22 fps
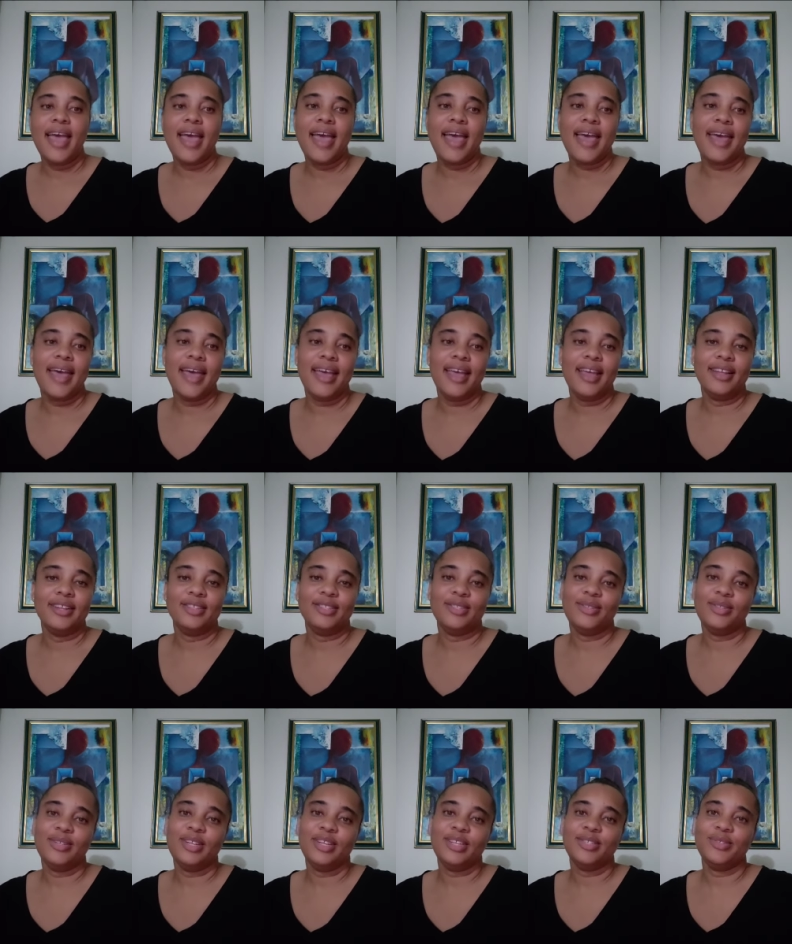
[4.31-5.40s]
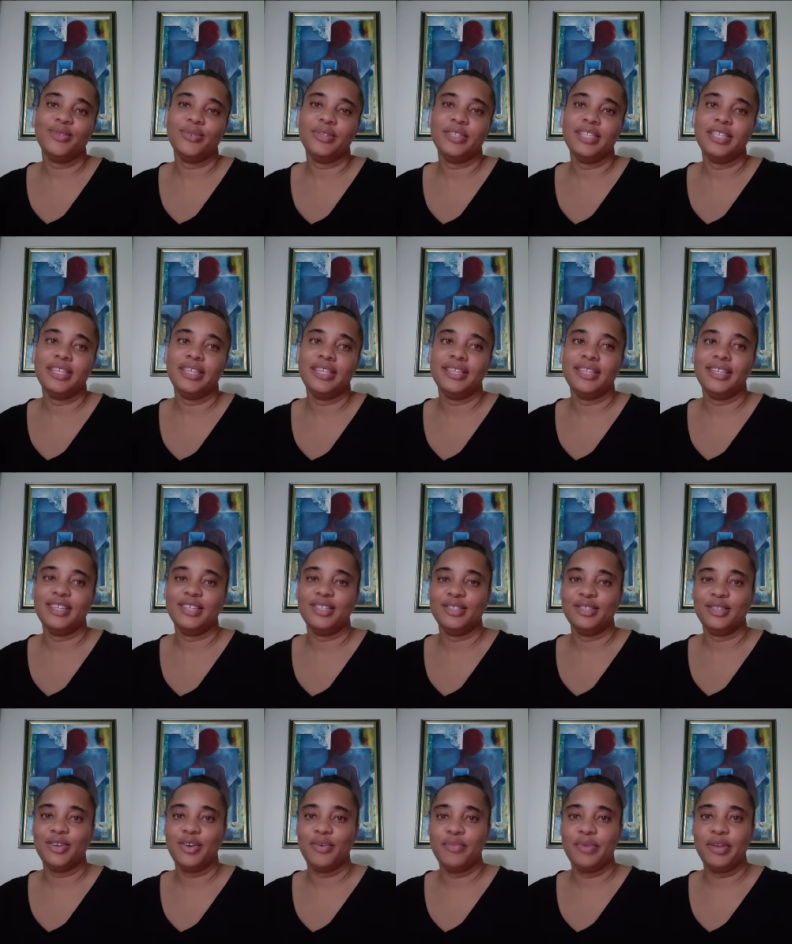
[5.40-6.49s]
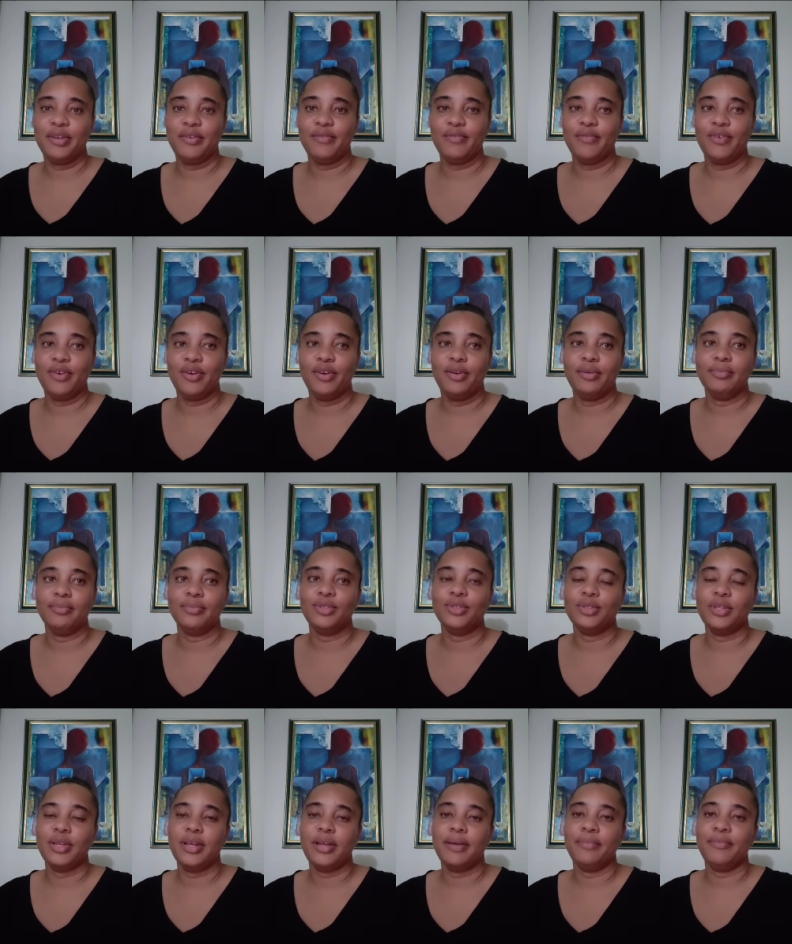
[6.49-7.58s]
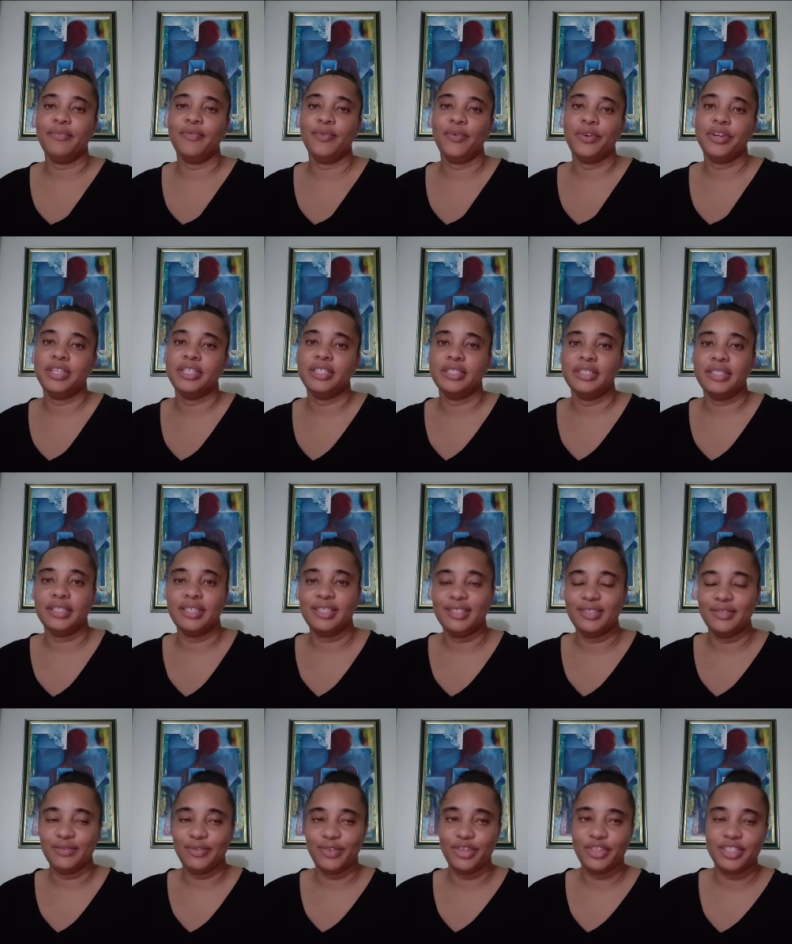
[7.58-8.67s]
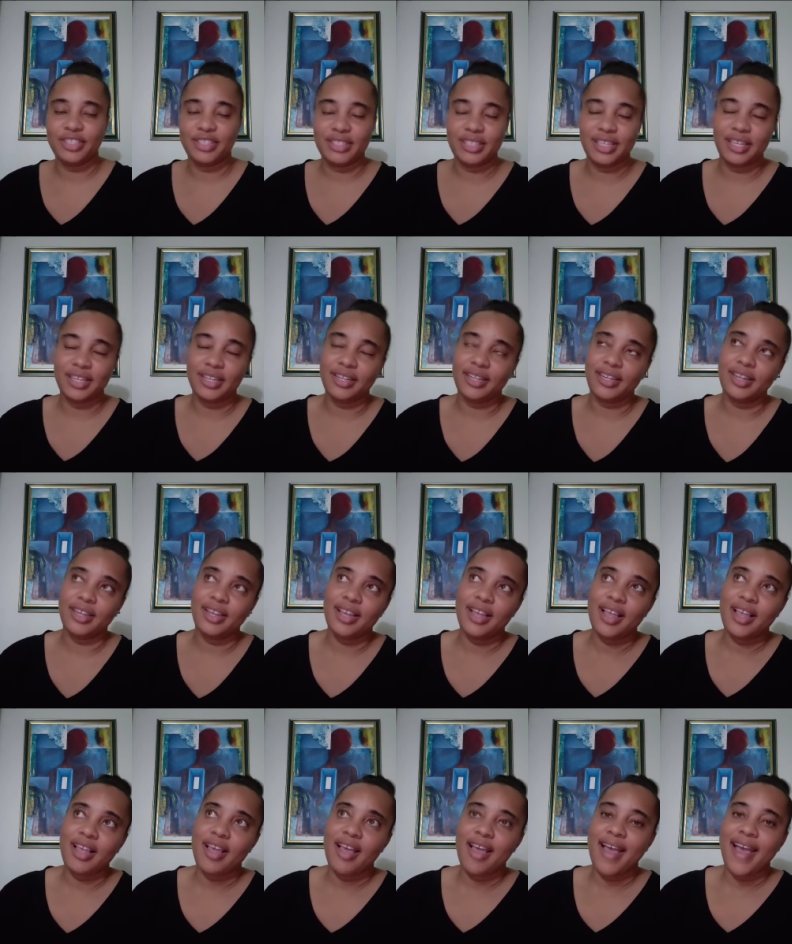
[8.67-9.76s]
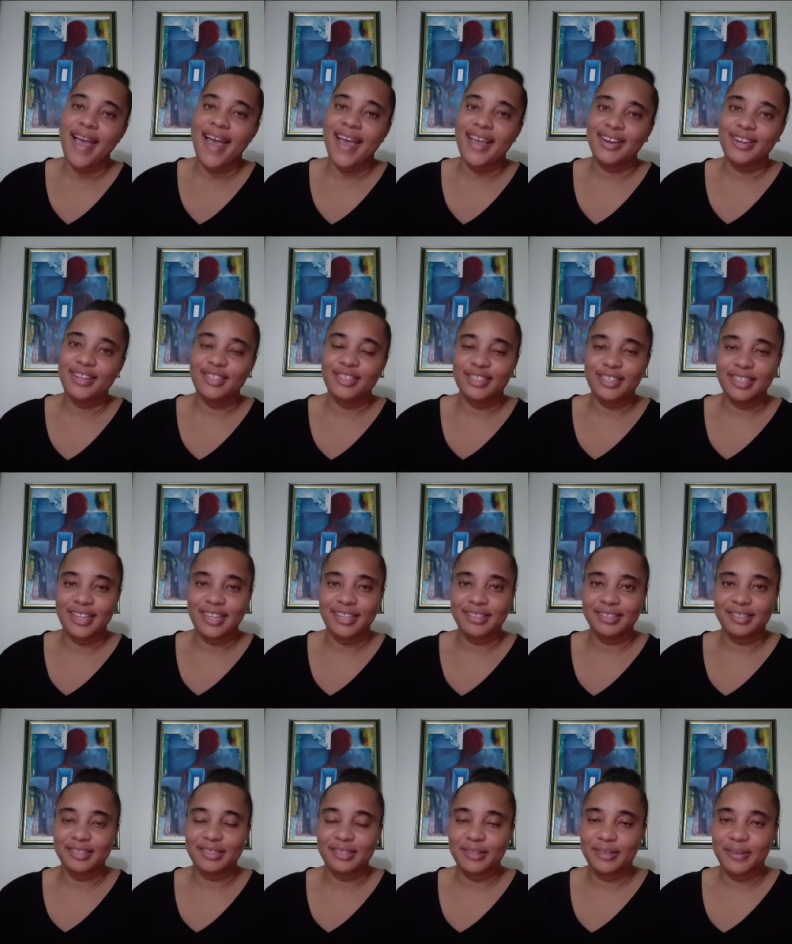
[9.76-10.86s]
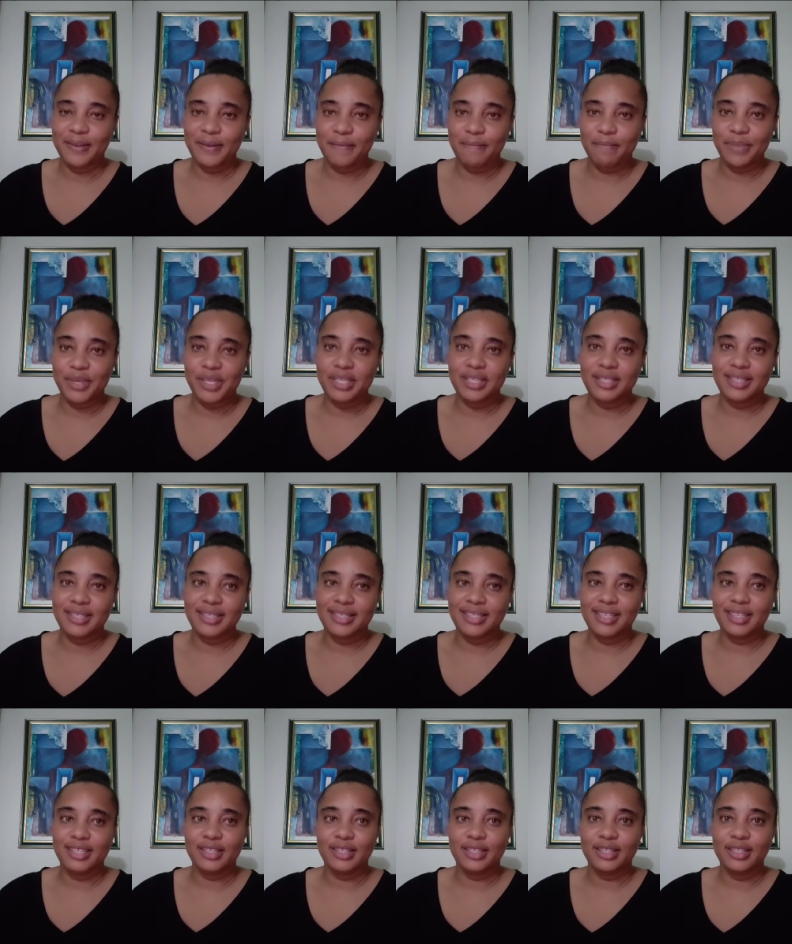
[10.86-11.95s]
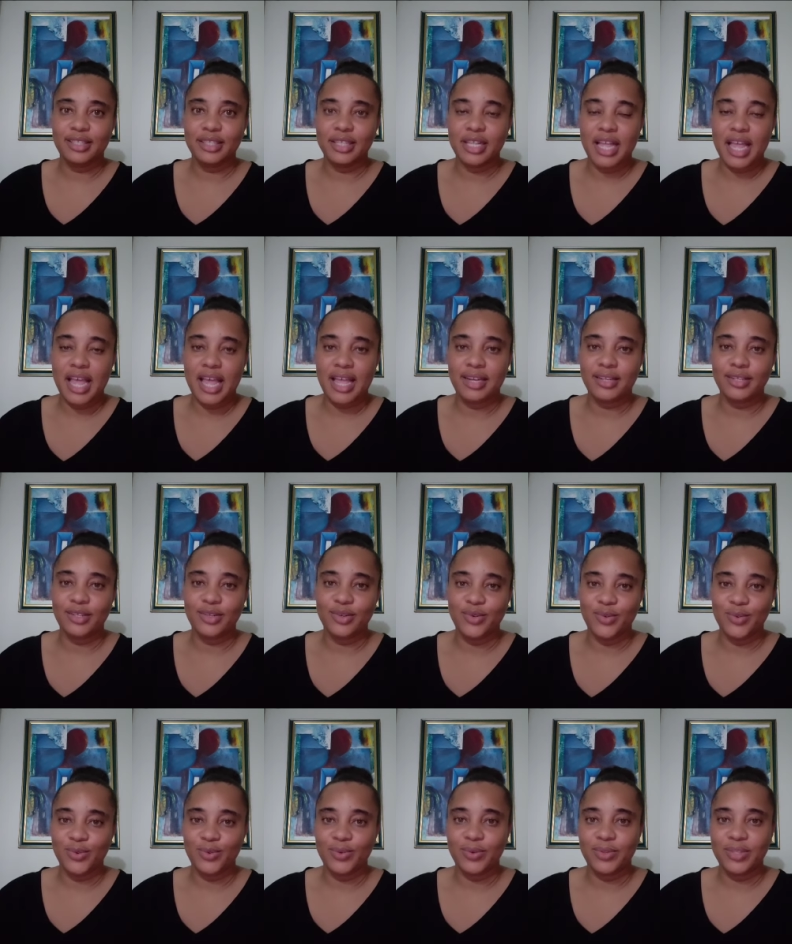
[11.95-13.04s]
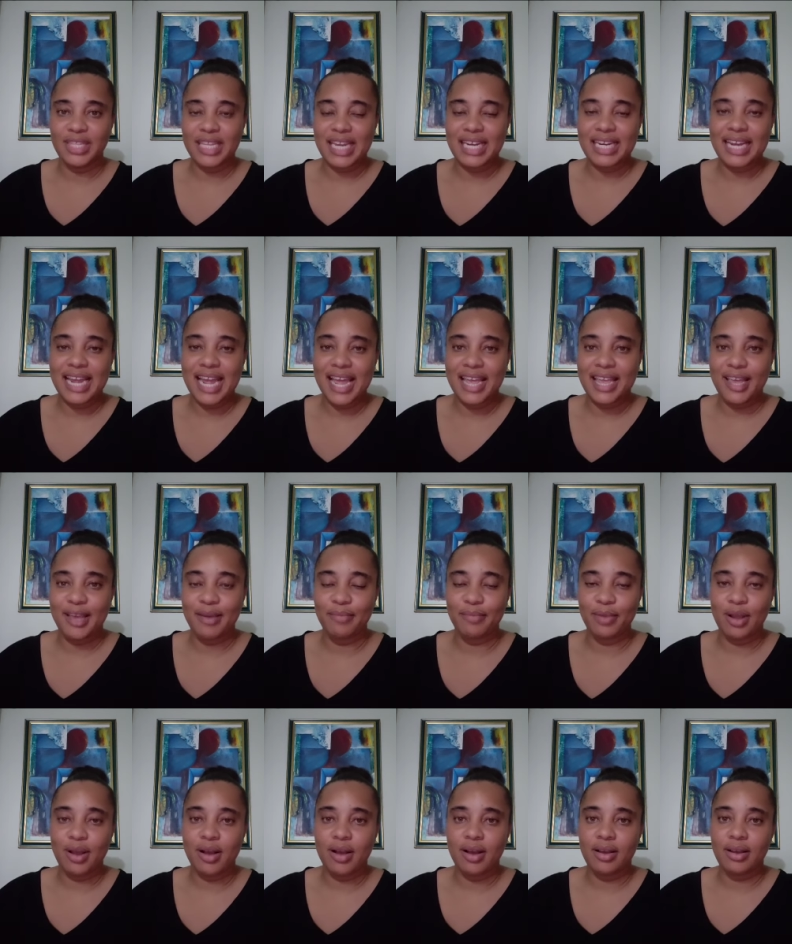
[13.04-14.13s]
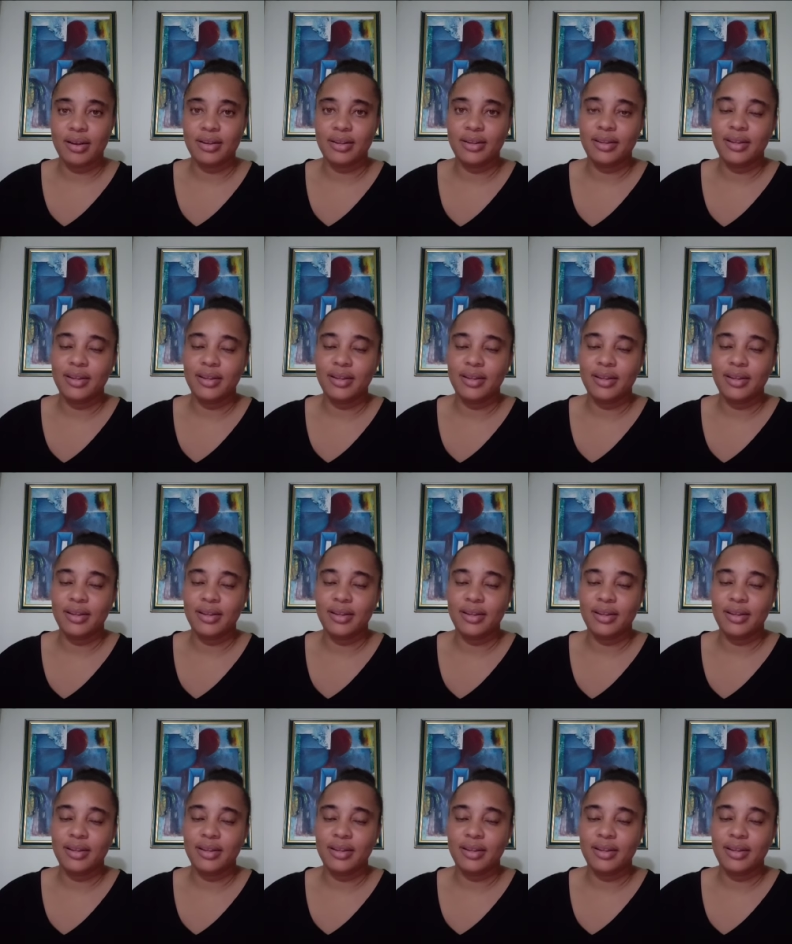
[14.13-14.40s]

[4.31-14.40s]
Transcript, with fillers: and today's reading is coming from Psalm 46, verse 10, and it says, Be still and know that I am God.